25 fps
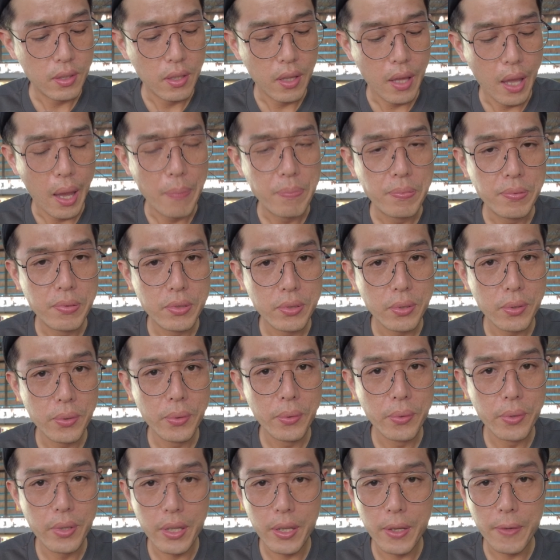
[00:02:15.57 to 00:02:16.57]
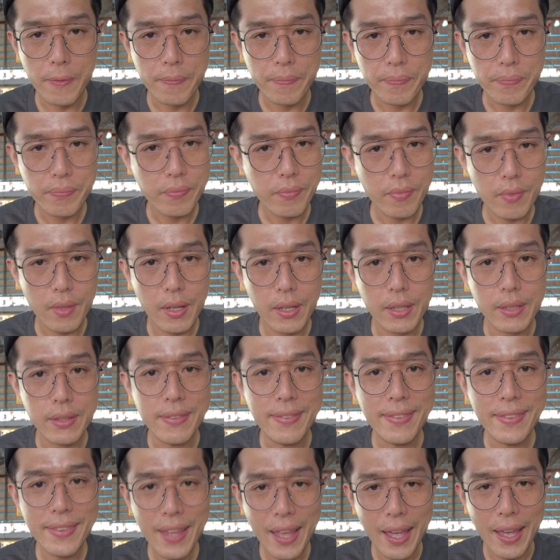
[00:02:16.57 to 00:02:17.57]
absolutely
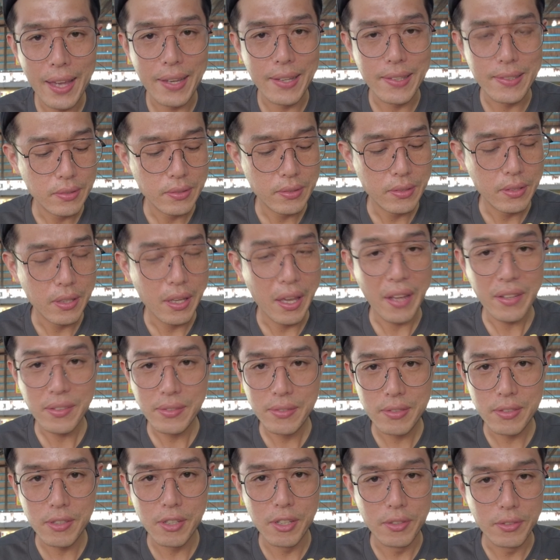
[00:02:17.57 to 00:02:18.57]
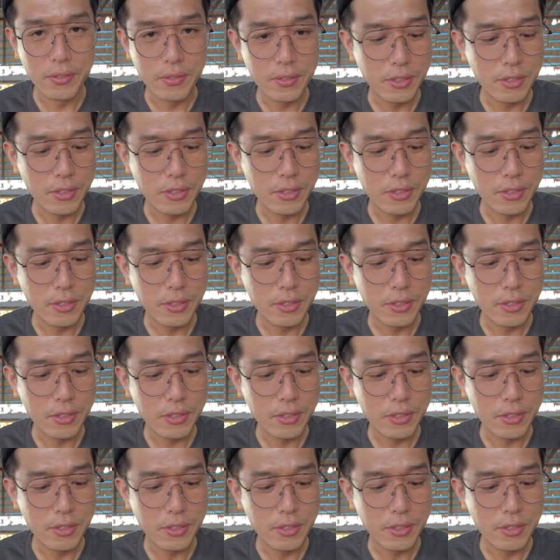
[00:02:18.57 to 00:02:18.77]
nice, excellent.